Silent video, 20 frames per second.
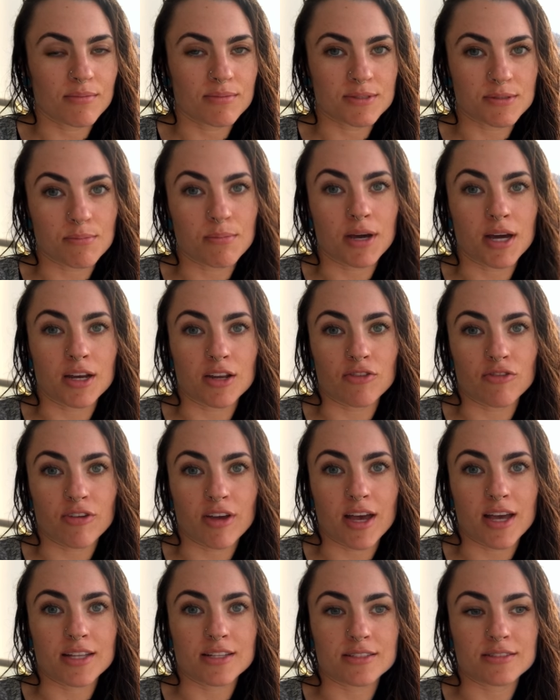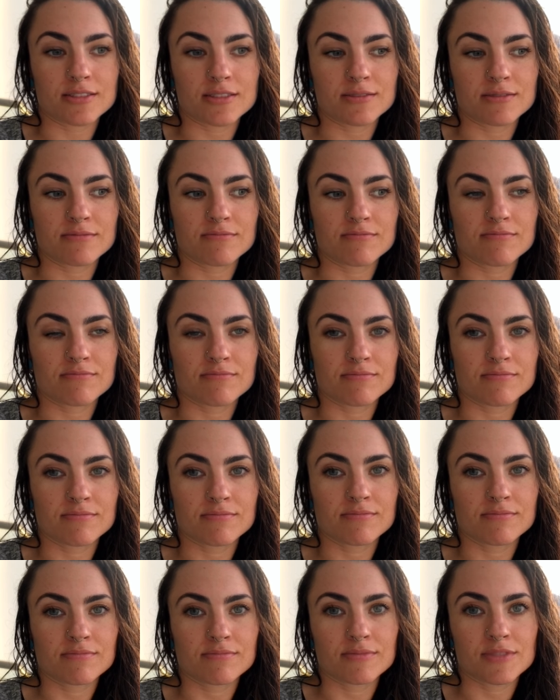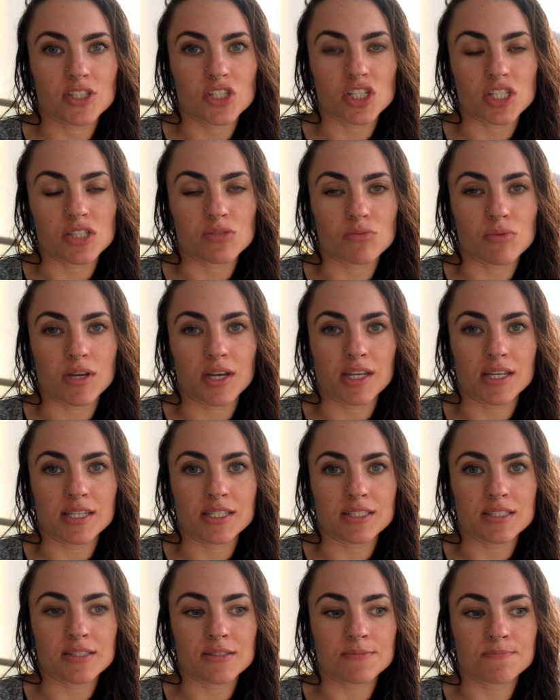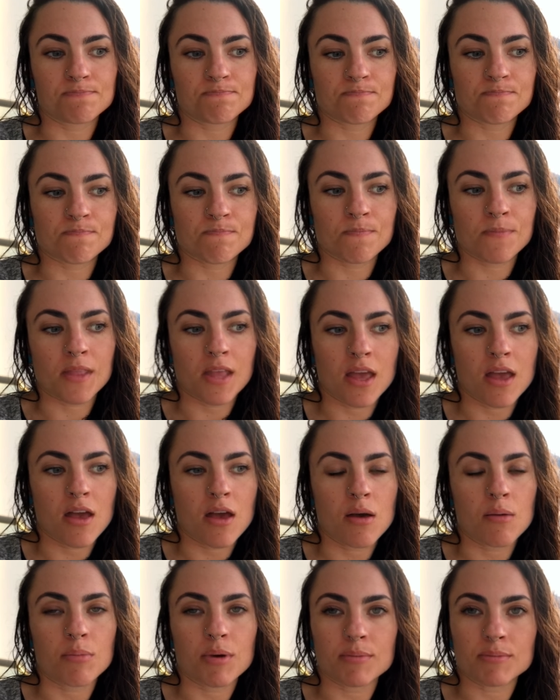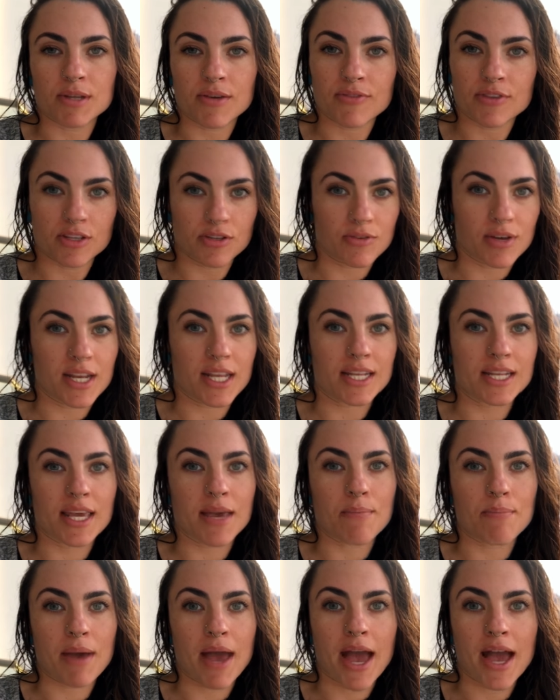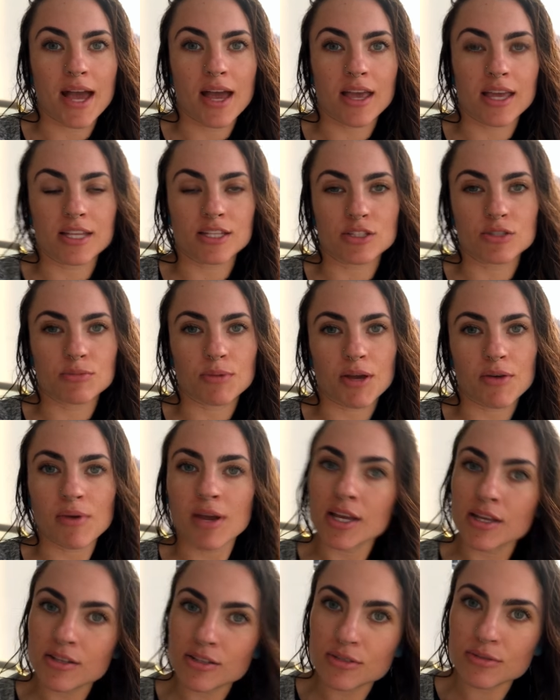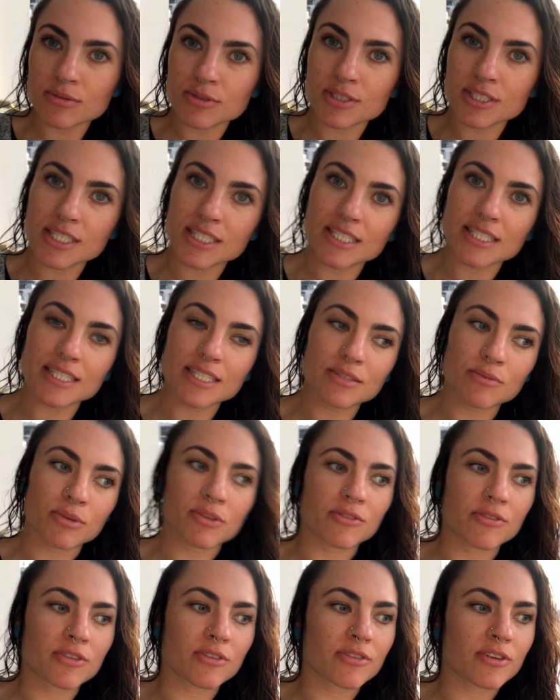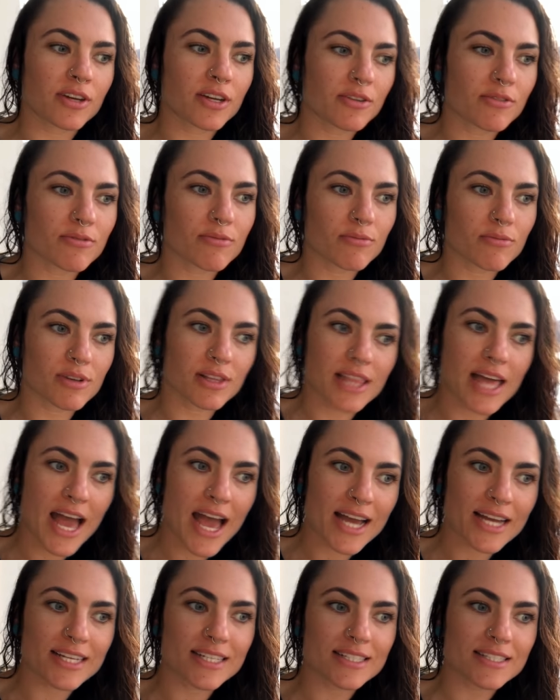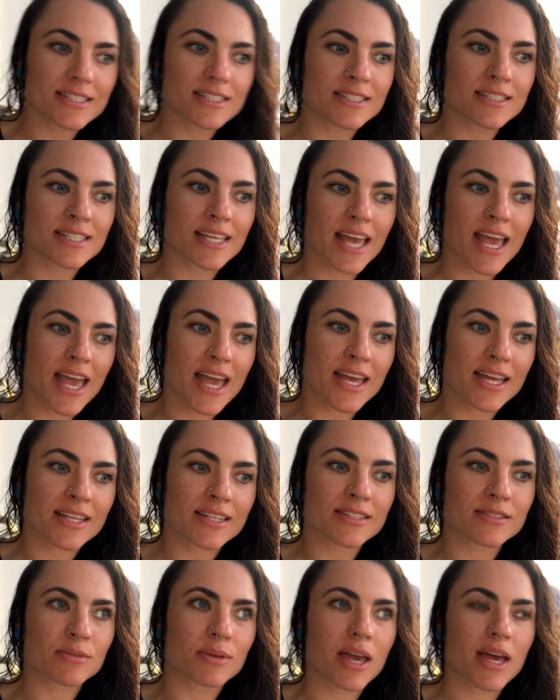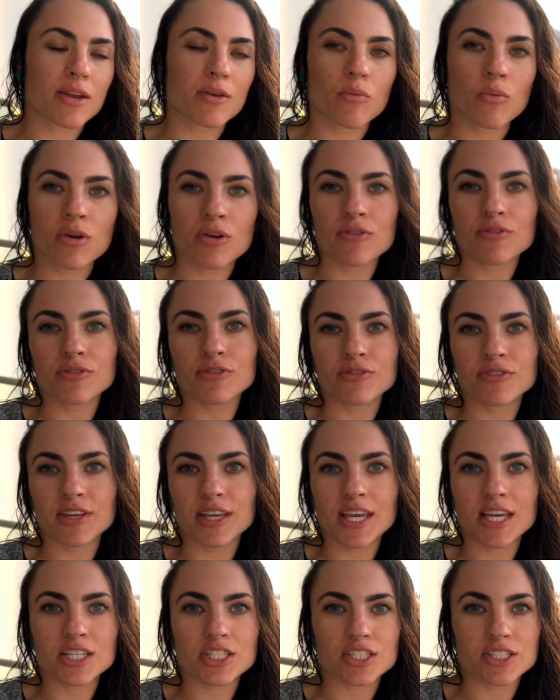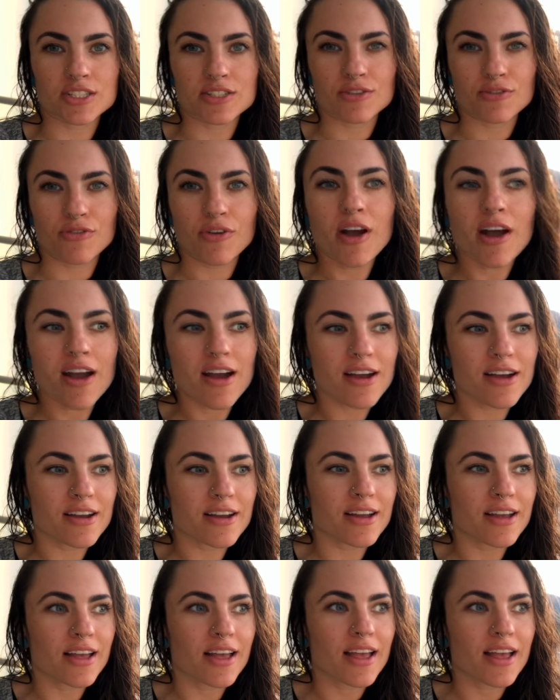some body fat, just the way it is. But I'm definitely ready to get back into my regular routine. We feel very relaxed and we have a wonderful vacation so far.